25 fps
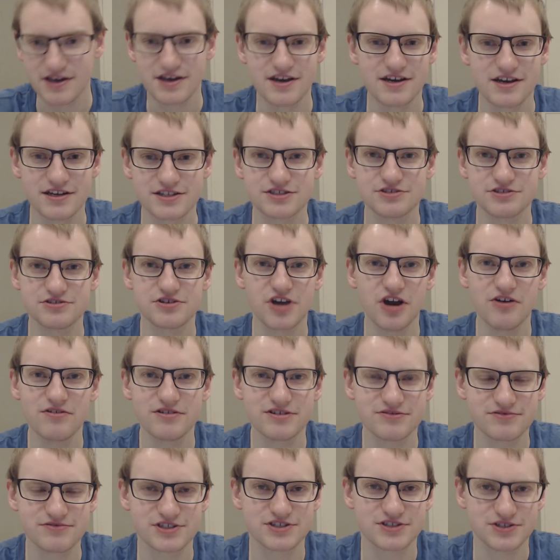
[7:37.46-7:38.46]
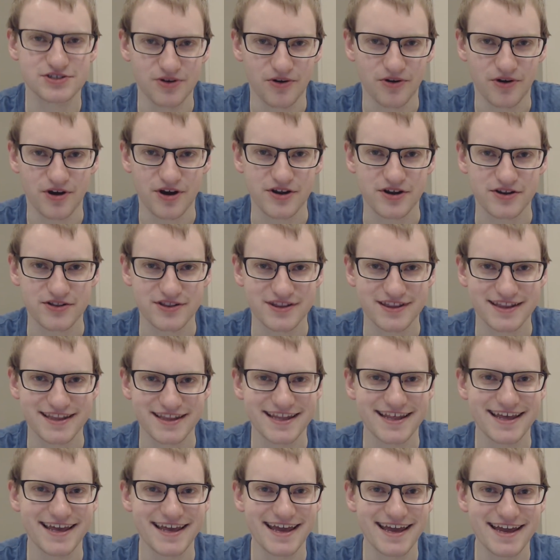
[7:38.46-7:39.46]
So you go into a store
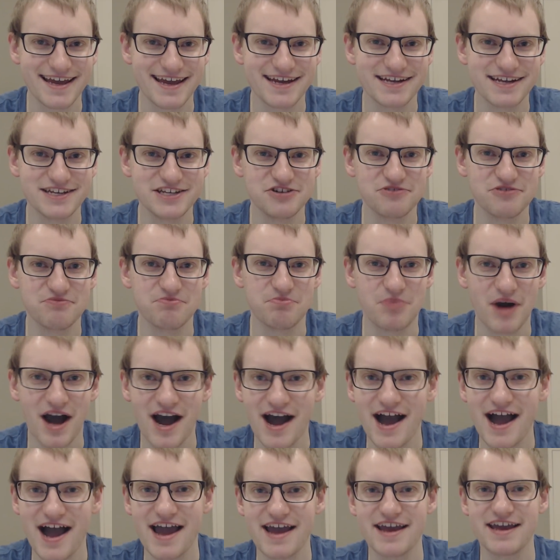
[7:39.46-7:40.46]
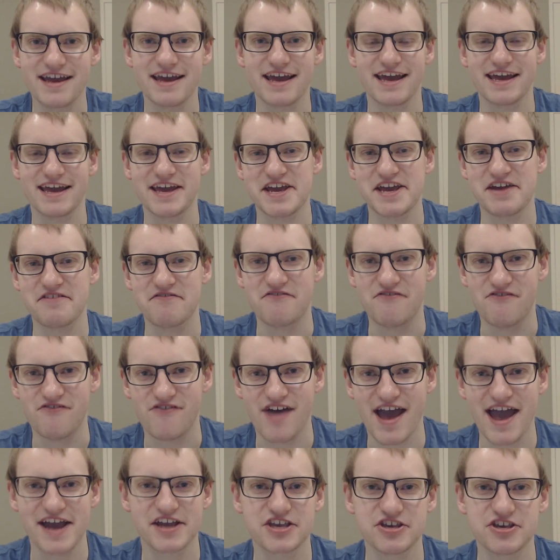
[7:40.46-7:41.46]
and you buy a
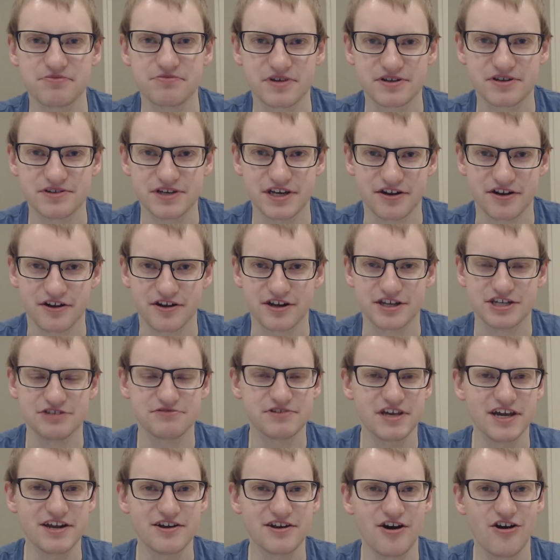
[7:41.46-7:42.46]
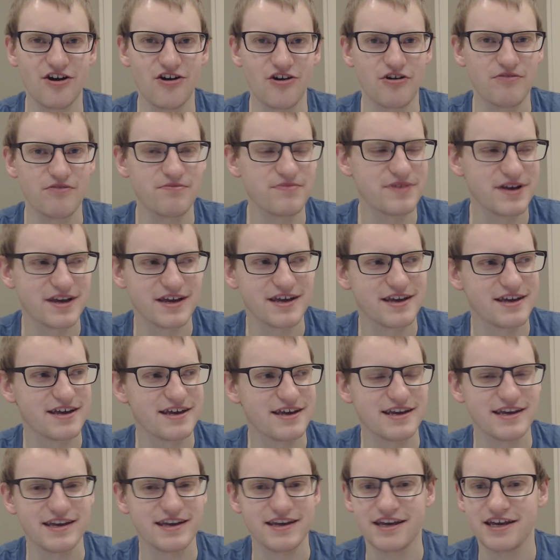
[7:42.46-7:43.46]
vacuum cleaner, and you get home
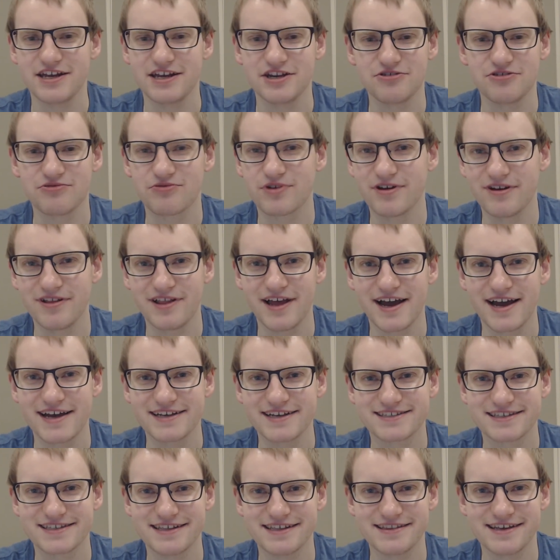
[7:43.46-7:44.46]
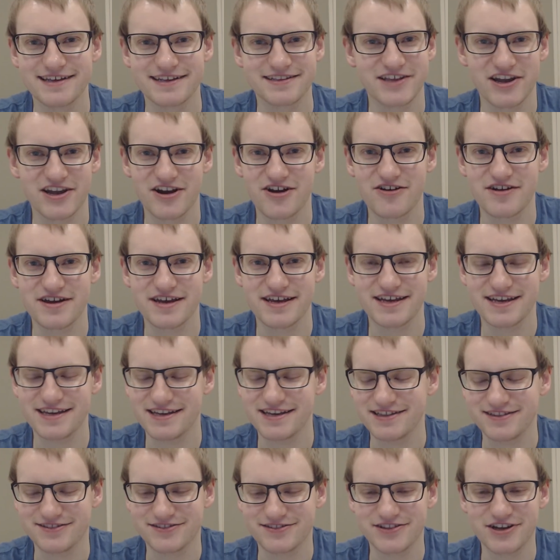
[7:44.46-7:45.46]
and you realize that
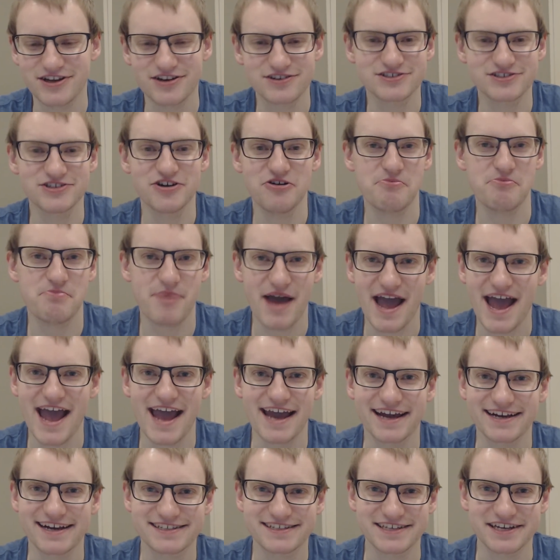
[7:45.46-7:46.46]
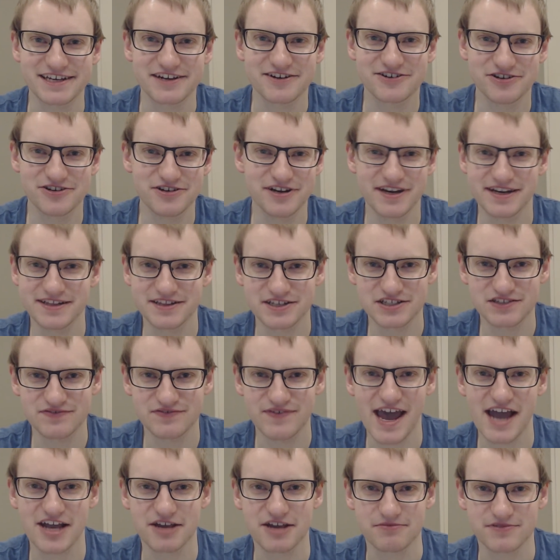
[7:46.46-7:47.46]
there's no bags included in this
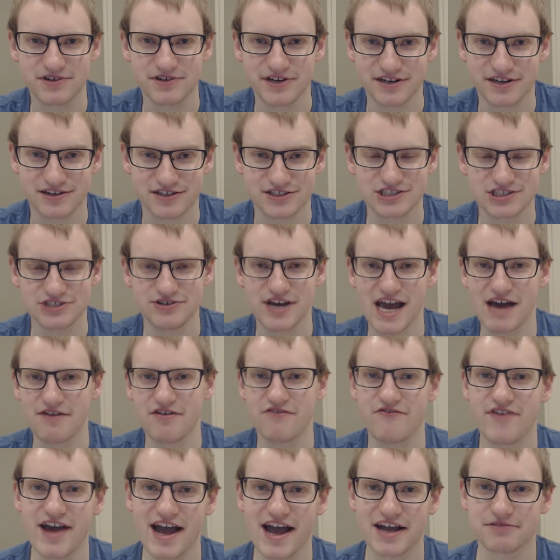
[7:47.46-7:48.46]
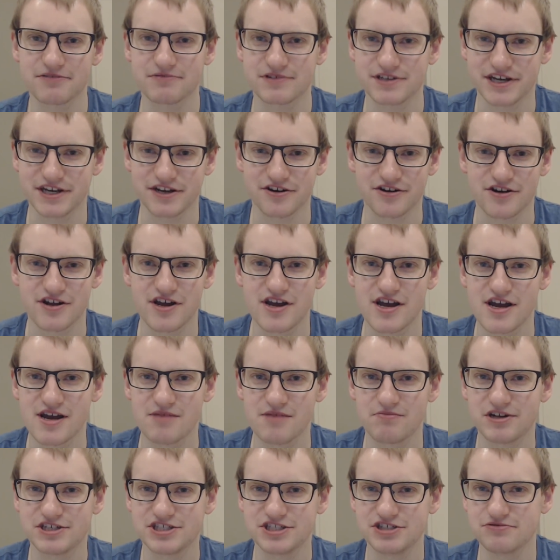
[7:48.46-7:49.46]
vacuum cleaner. So you have a vacuum cleaner,
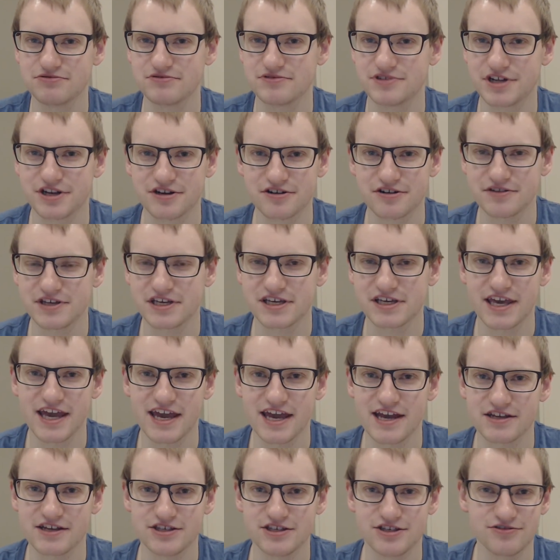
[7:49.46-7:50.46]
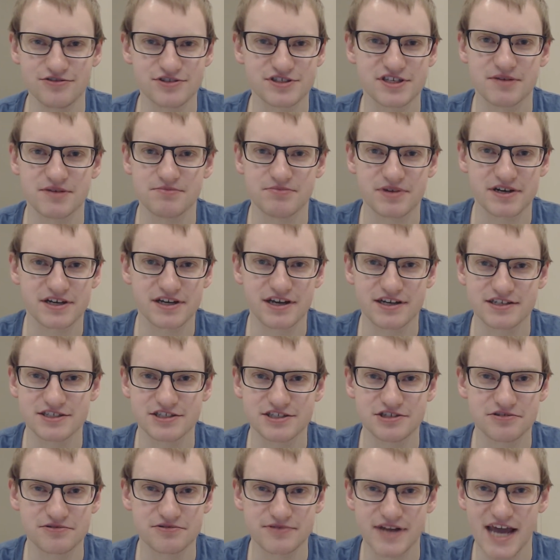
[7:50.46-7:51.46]
but you literally can't use it because
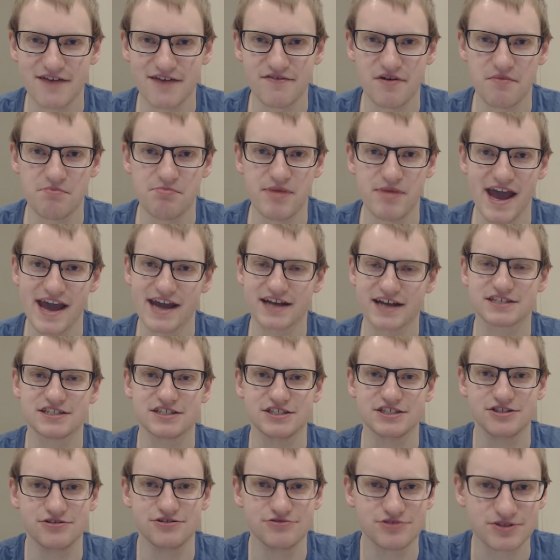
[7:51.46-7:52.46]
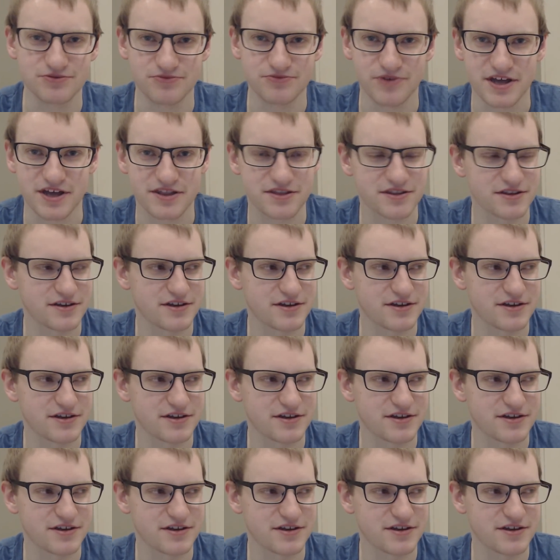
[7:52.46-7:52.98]
you don't have a bag to use it with.